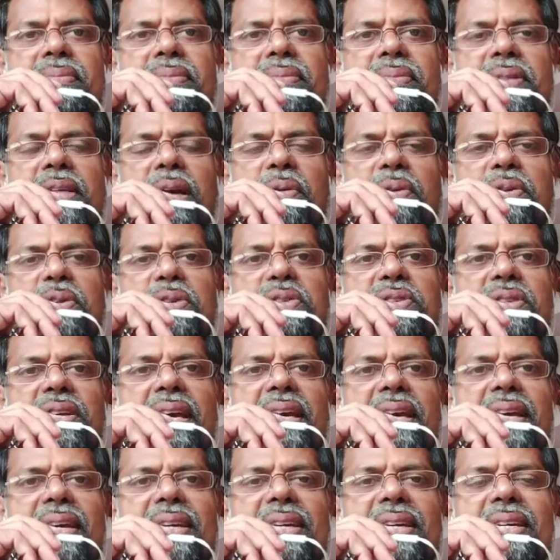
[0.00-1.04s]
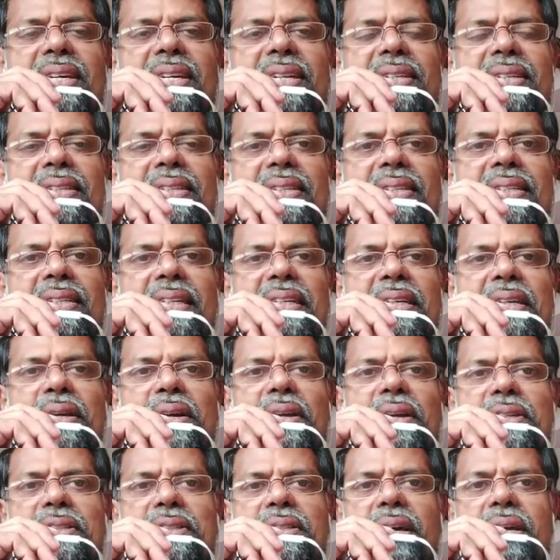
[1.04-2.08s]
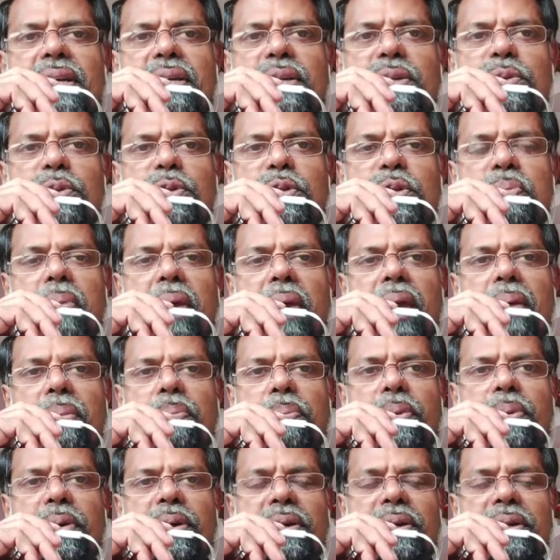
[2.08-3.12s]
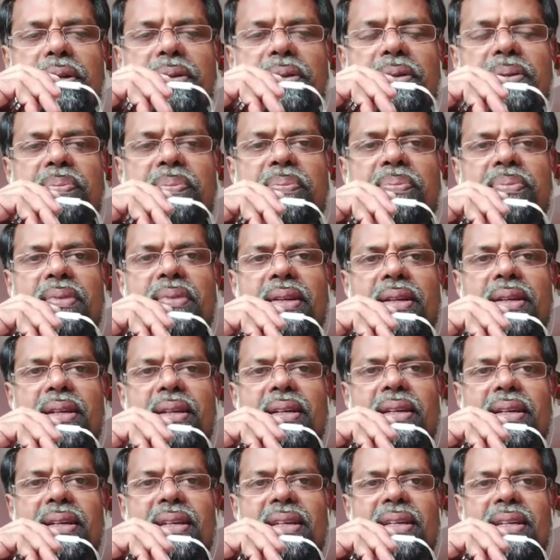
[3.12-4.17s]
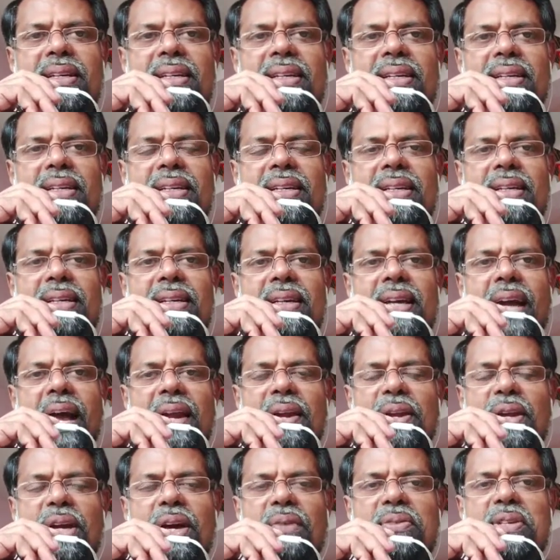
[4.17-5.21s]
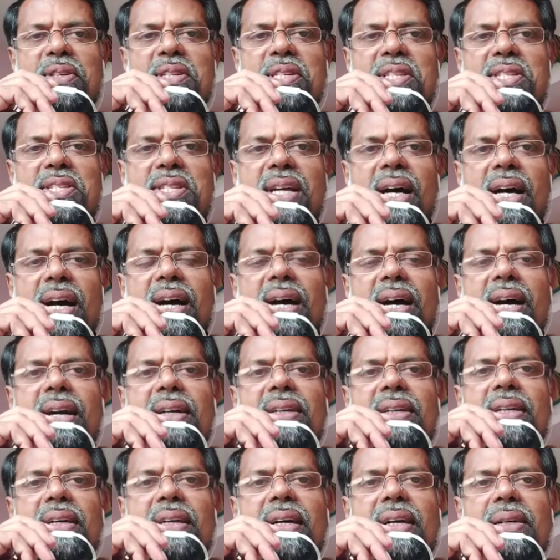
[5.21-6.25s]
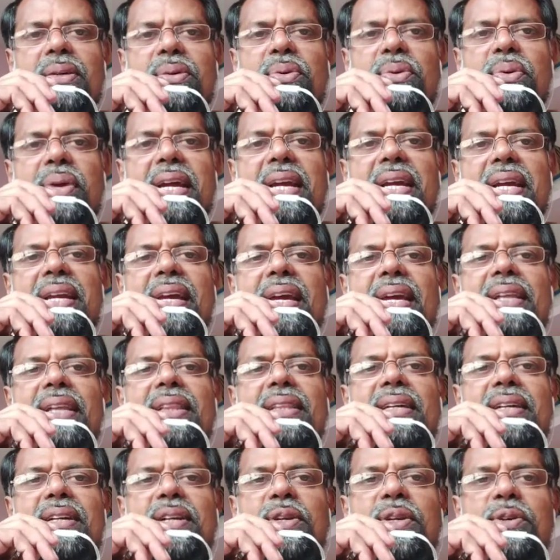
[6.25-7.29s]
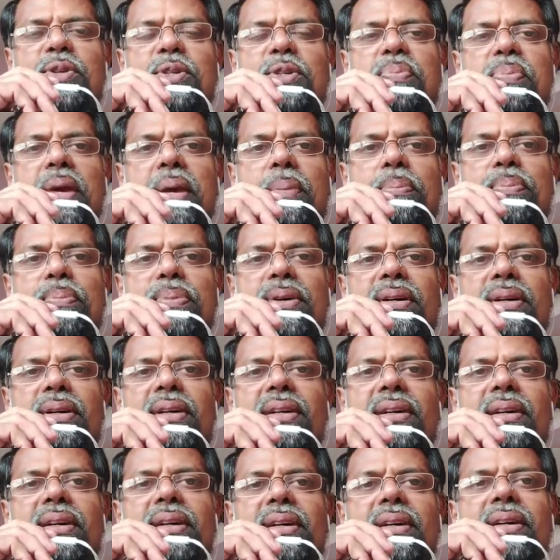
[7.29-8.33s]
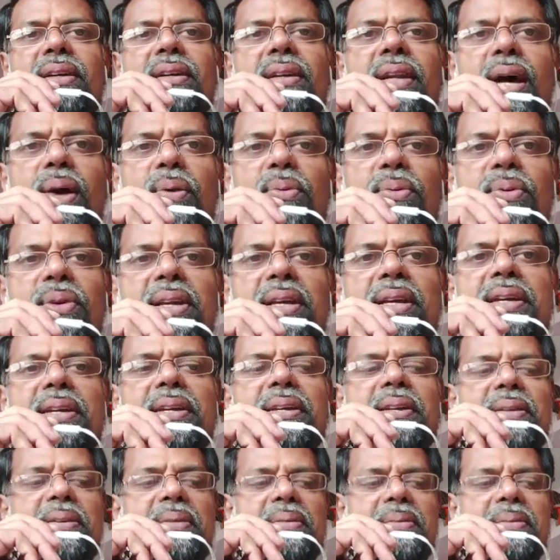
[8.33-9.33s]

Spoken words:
You have to take an English newspaper and you have to start reading that newspaper loudly.